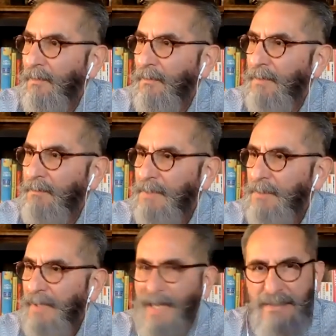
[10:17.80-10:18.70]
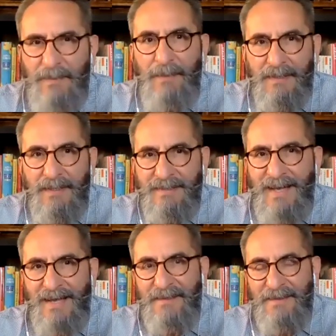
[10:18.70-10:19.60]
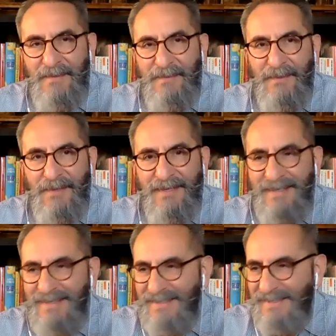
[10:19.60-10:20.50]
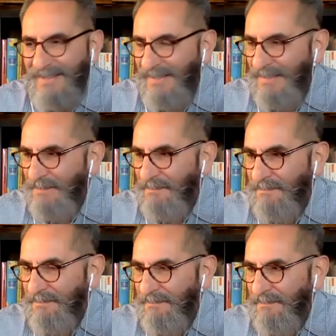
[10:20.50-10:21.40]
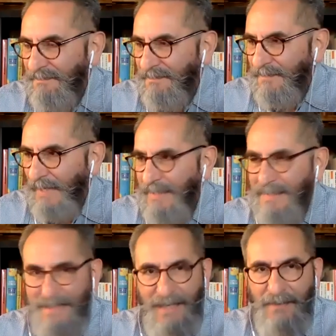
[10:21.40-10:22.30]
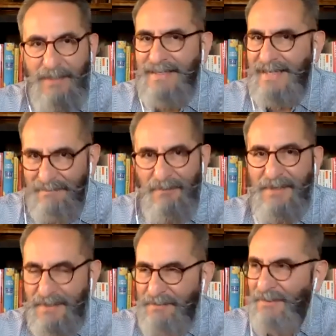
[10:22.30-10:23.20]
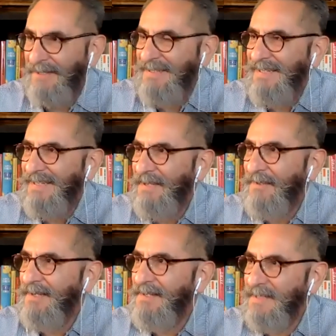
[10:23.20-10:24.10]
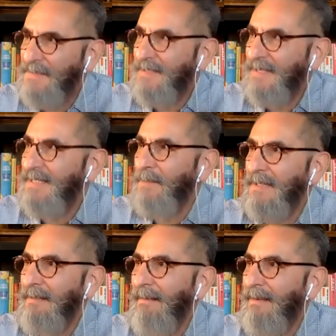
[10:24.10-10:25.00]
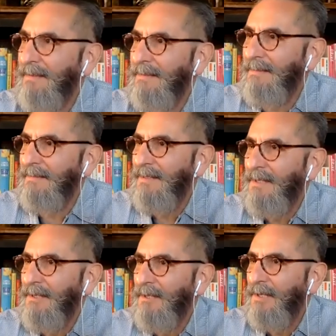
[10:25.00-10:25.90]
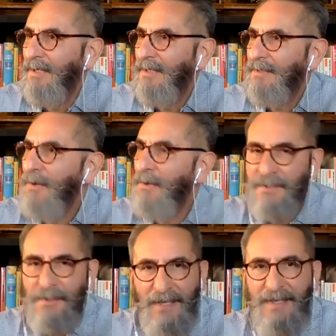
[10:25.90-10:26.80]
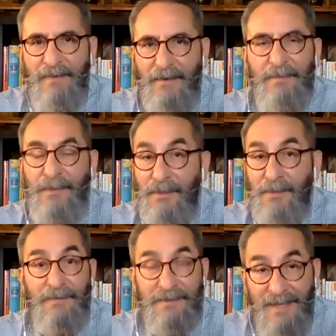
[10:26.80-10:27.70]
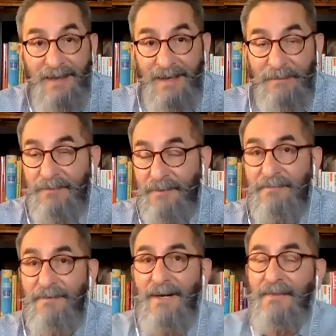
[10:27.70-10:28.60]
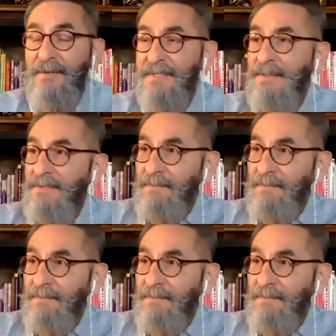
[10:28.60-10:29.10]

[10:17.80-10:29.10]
when people ask me about the title of the book, um, I can tell that they haven't read the book because they'll say something like, uh, "Oh, so you had a very beautiful time with your father as he was